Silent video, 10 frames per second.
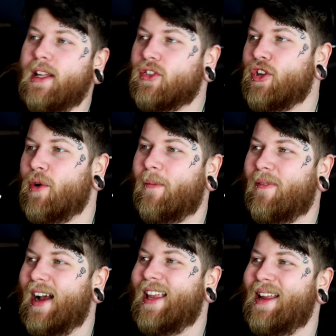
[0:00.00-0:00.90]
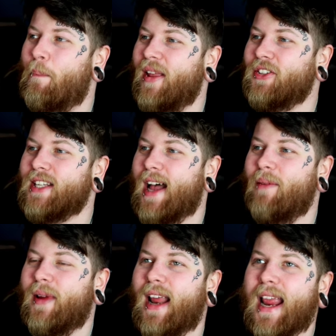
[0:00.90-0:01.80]
getting so fucking built
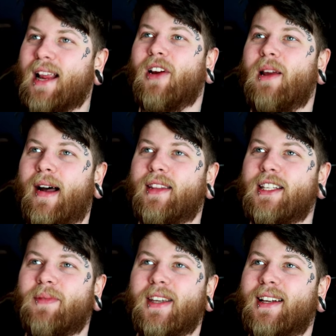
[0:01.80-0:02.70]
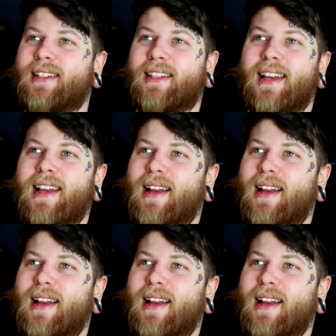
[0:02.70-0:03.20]
up and angry about this because